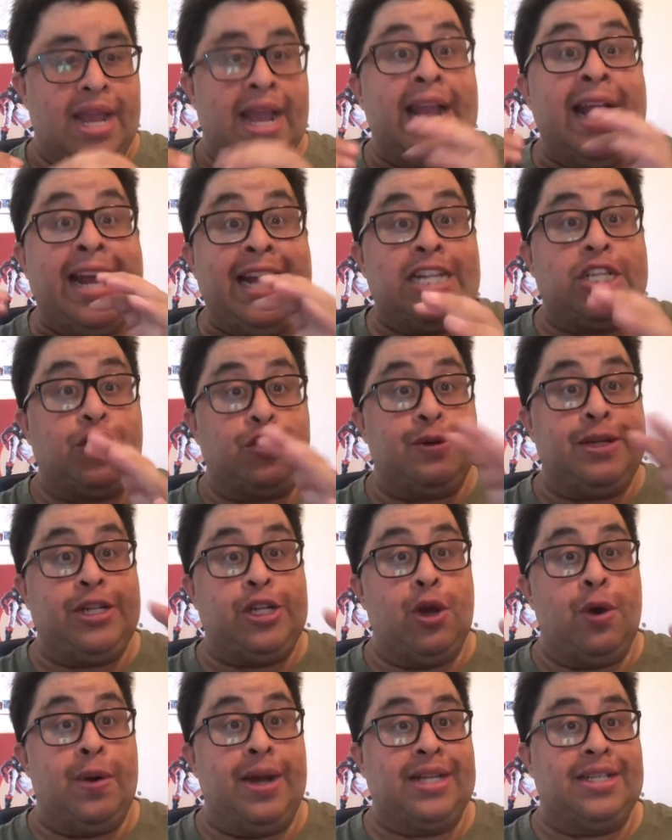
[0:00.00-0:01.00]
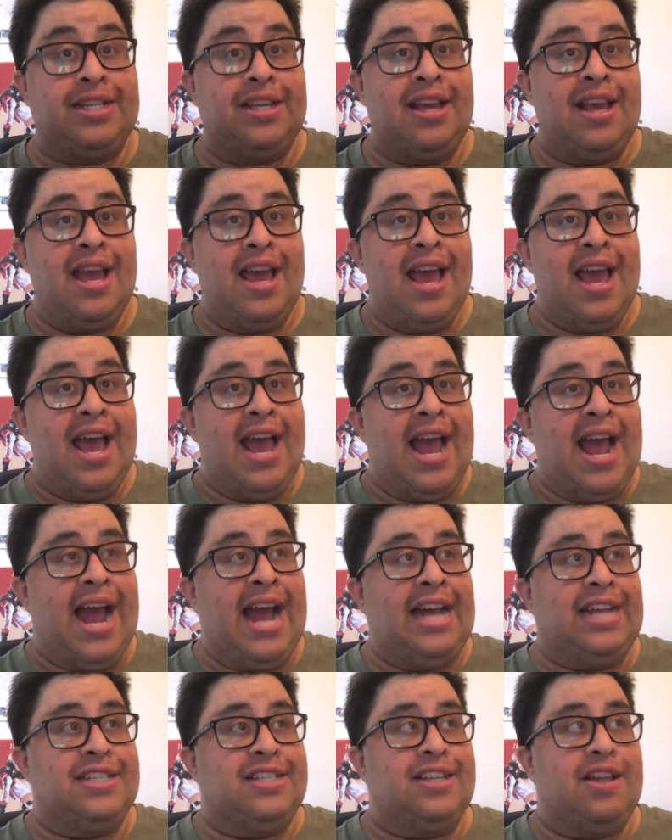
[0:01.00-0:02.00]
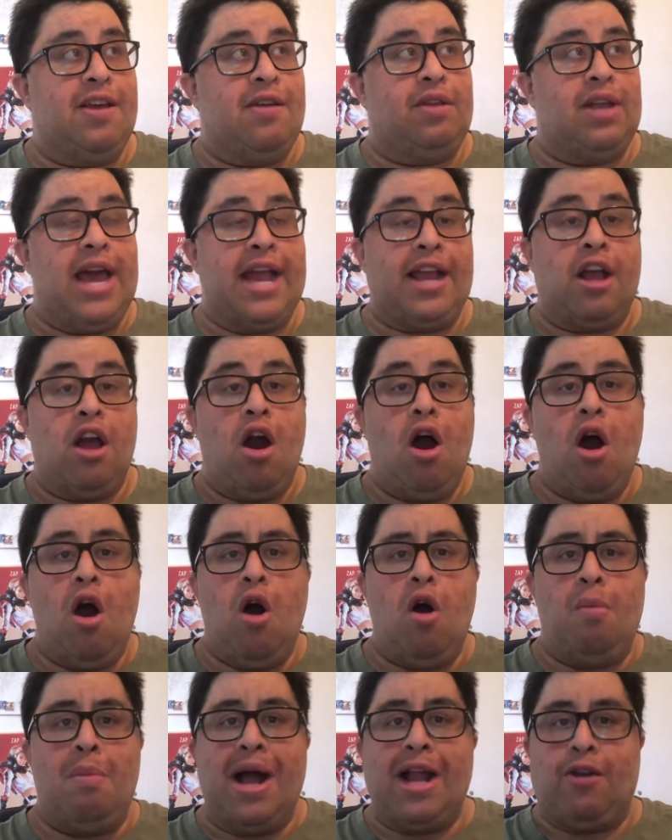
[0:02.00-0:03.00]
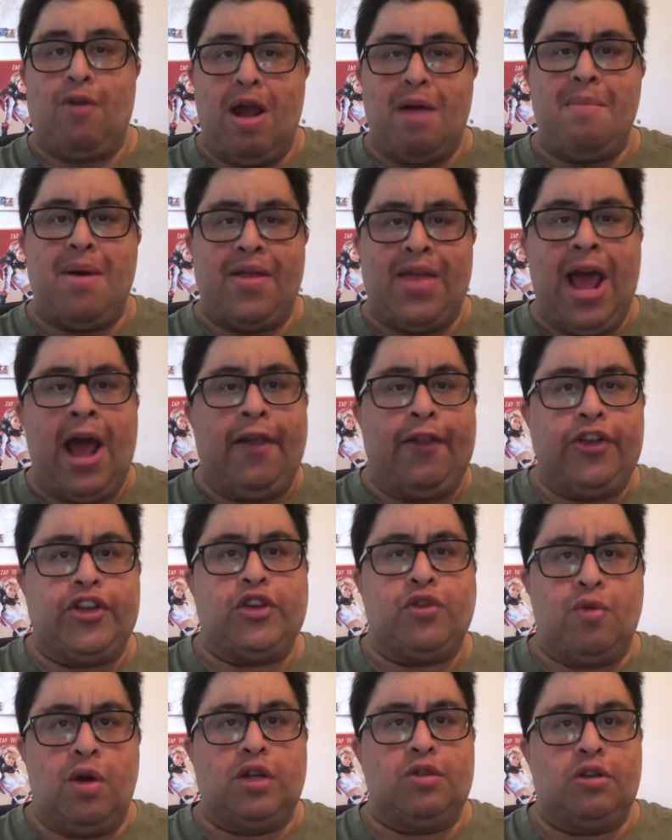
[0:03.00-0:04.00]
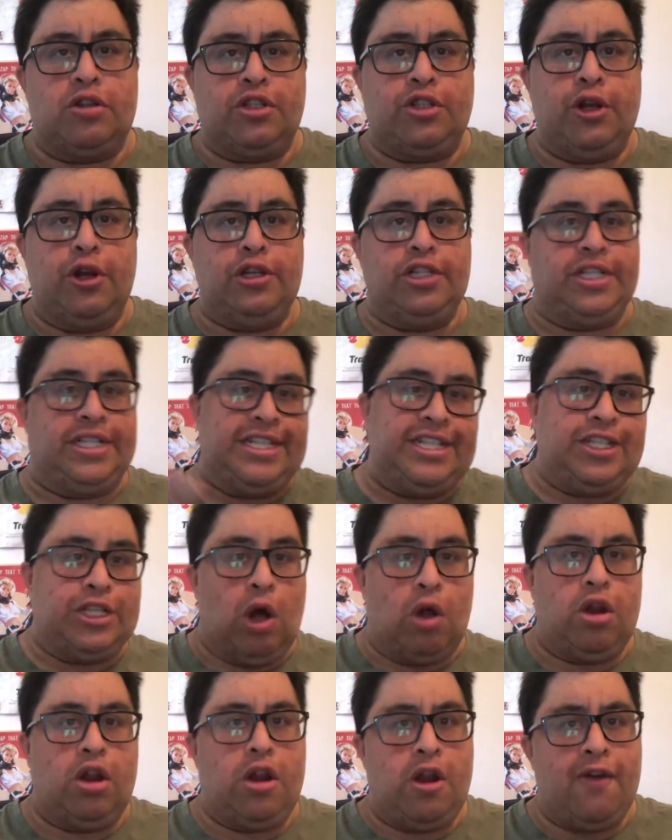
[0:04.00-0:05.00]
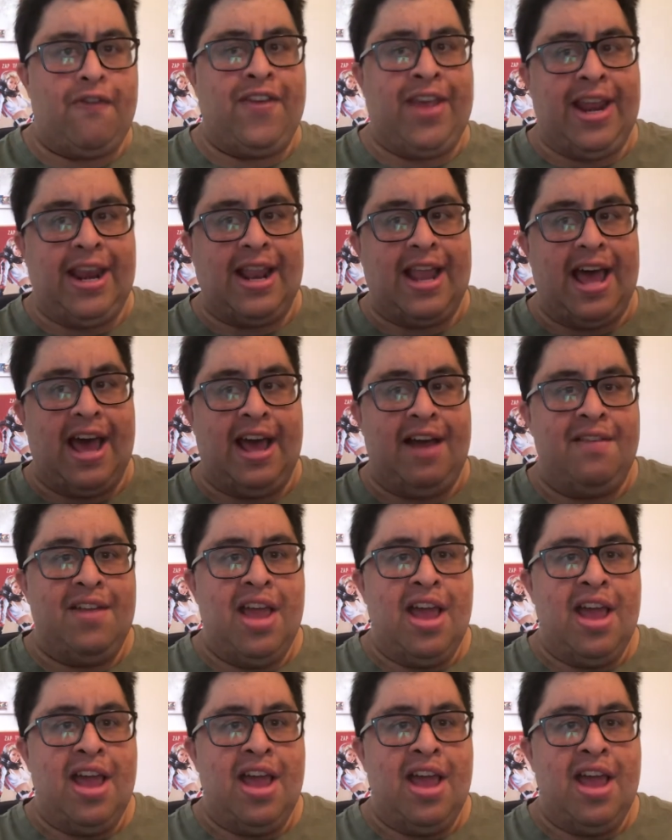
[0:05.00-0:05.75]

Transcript: history to it, as they like, oh, my grandmother had this in World War Two. She stole it off Hitler.